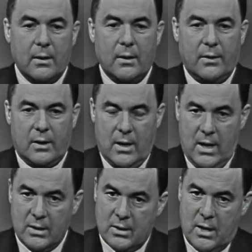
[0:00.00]
the
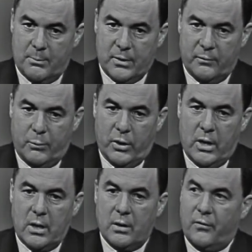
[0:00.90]
concept of
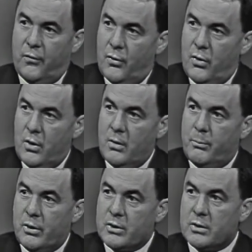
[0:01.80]
putting four
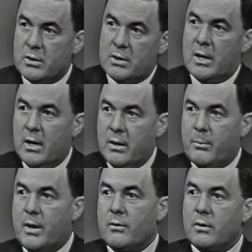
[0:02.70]
persons not on the
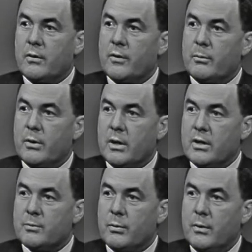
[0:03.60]
payroll of the
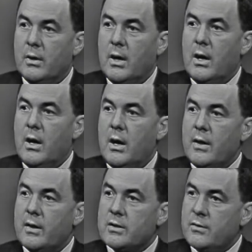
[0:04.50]
police, but
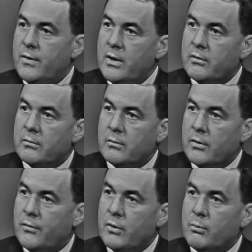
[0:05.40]
on the Civilian
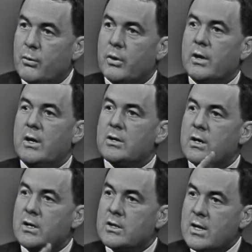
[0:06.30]
Review Board is
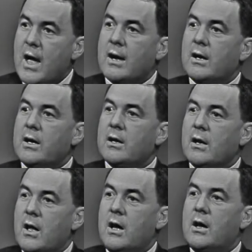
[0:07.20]
exactly in
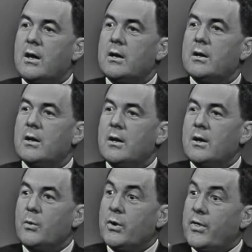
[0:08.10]
line
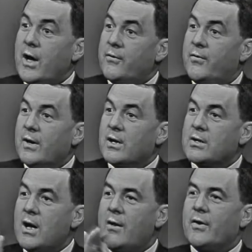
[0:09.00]
with that
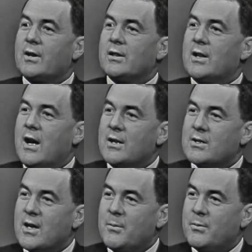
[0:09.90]
philosophical
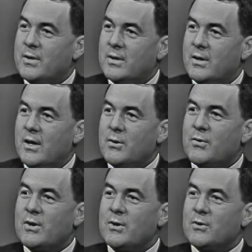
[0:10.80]
concept
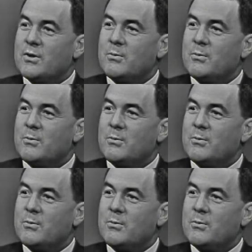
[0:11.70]
introduced